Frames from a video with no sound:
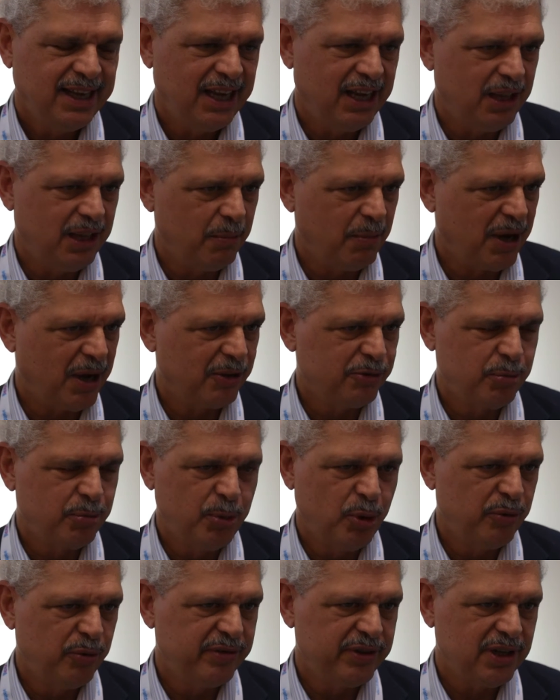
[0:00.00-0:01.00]
in the
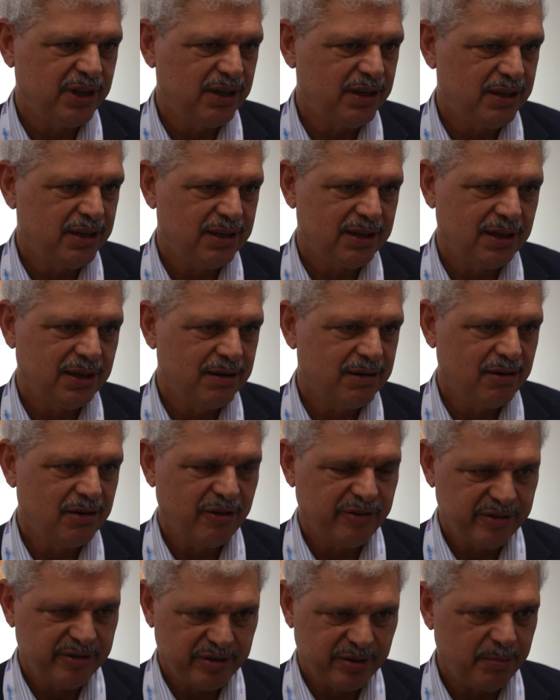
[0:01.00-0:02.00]
bathroom of the
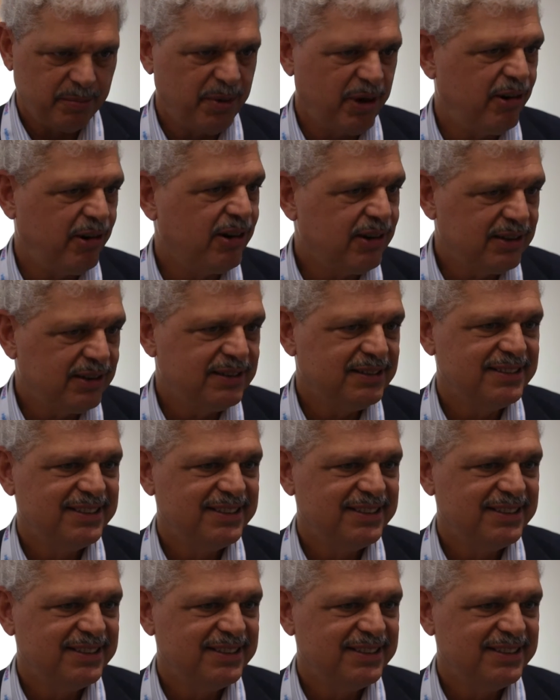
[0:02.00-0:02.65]
mirror,